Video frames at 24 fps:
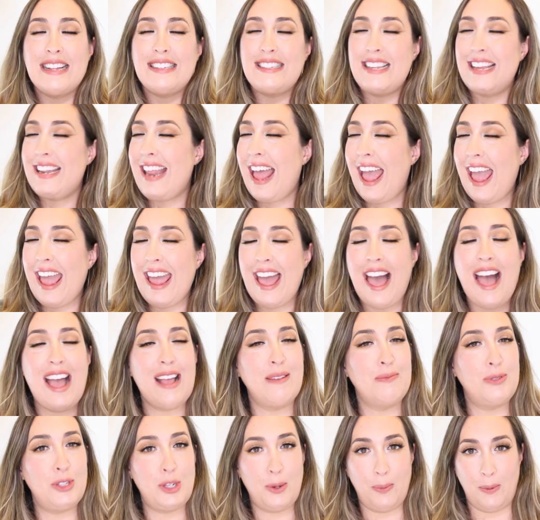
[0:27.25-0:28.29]
Today, I
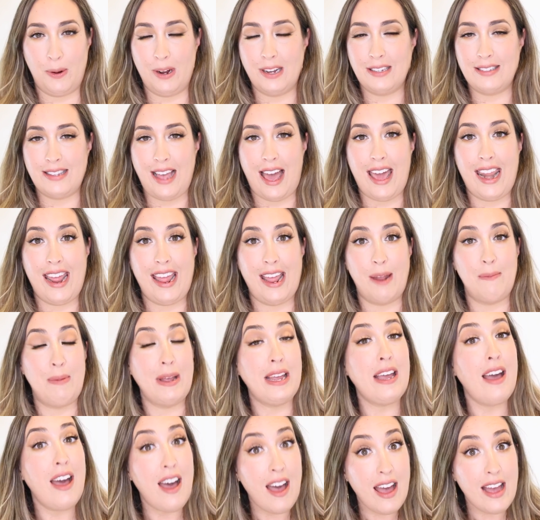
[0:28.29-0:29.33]
am super excited
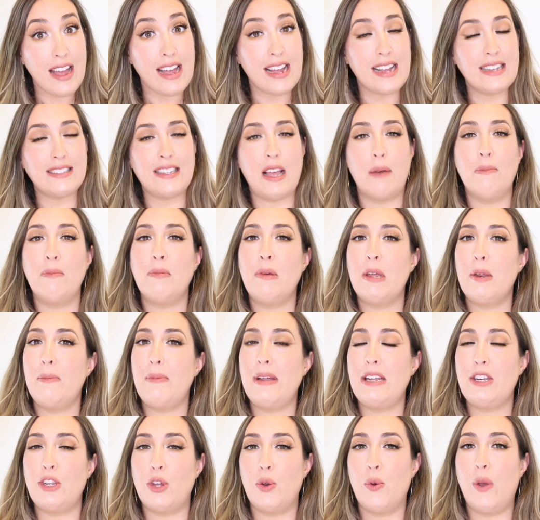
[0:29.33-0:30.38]
because I'm gonna
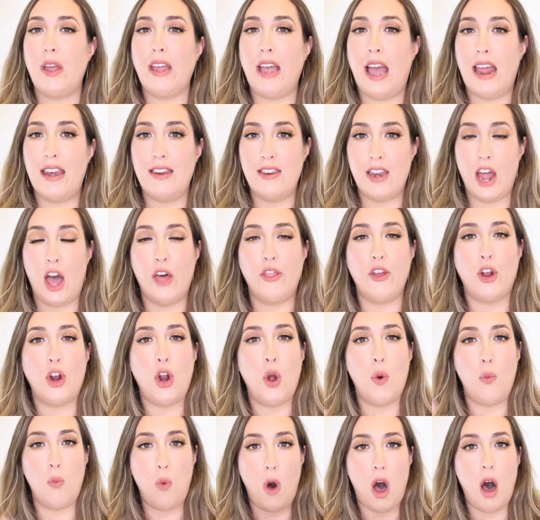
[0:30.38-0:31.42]
be doing
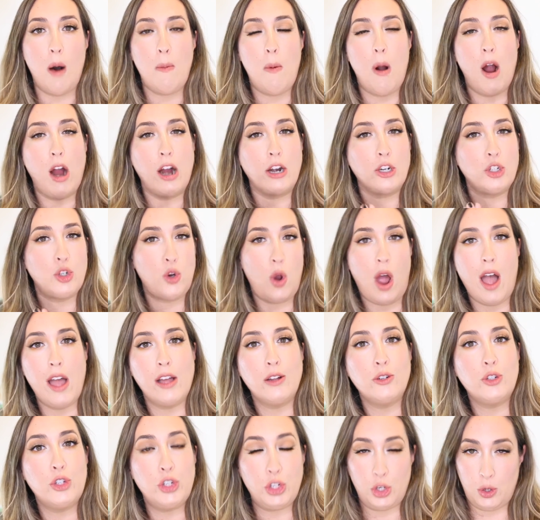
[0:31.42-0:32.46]
another Walmart
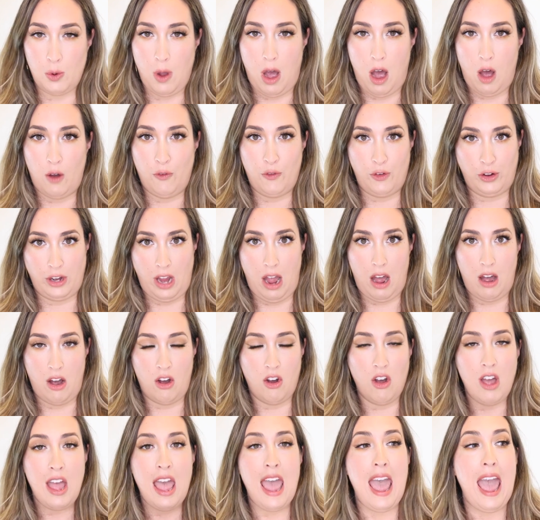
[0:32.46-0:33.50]
try-on shoe haul for
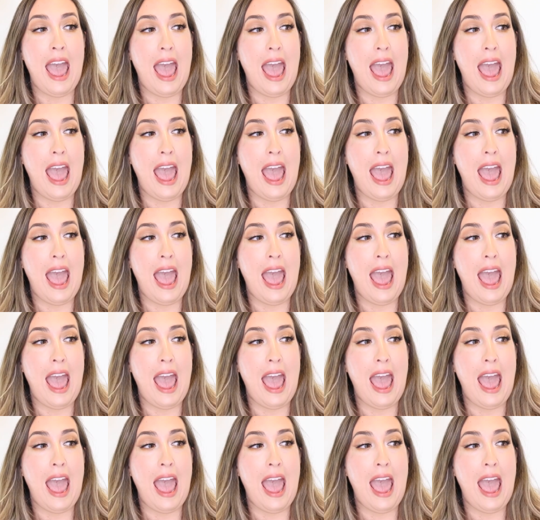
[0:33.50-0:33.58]
y'all.